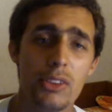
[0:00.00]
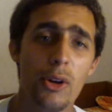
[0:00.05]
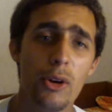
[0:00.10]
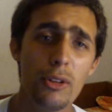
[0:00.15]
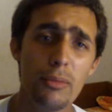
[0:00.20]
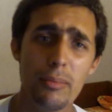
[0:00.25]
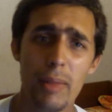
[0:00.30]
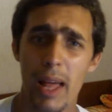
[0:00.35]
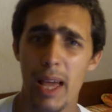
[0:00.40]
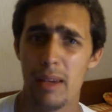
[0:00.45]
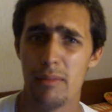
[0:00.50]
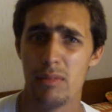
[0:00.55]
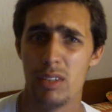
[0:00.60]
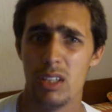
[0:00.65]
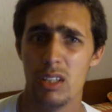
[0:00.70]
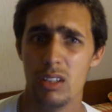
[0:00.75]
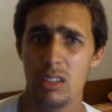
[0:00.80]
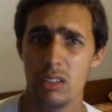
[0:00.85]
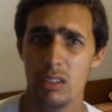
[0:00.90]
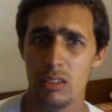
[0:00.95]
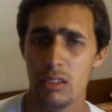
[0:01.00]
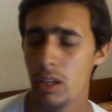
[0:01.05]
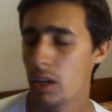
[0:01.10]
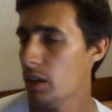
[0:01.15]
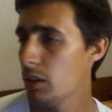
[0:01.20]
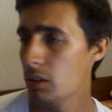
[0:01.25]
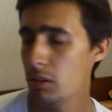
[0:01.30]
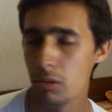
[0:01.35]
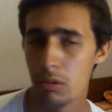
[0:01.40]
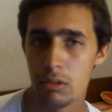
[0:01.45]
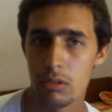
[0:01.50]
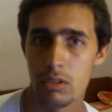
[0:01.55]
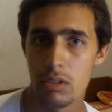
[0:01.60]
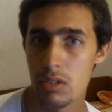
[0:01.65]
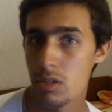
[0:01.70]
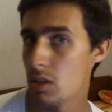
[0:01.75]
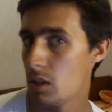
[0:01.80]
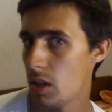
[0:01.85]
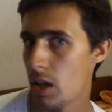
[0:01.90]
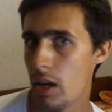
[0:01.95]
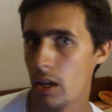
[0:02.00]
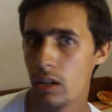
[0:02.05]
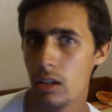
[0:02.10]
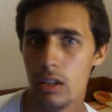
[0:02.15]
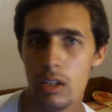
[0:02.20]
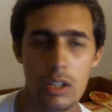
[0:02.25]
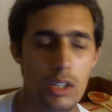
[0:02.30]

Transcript: Don't blame me, they're cute, isn't there?